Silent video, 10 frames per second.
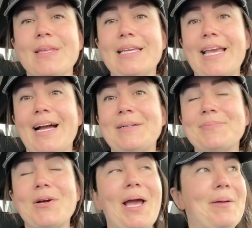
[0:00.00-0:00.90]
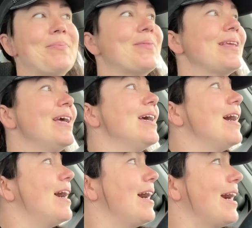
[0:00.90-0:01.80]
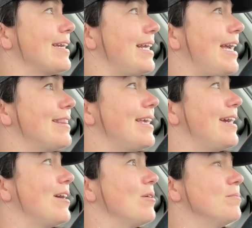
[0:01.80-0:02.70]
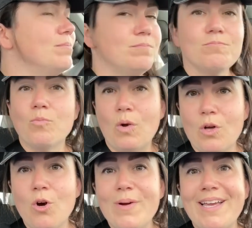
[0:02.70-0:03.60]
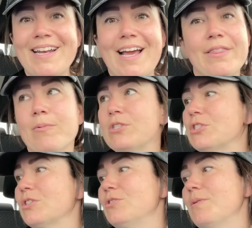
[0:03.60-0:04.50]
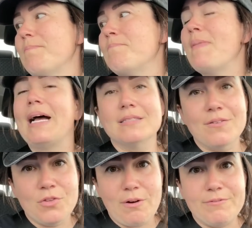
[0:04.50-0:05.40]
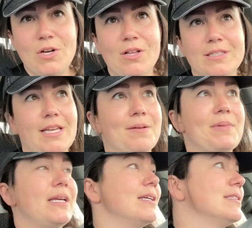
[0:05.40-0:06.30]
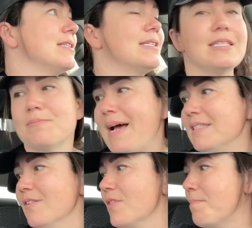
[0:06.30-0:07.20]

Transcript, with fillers: Yeah, okay. I'm gonna head there. We'll go in and then we're just gonna do a massive thrift haul at the end because this is massive.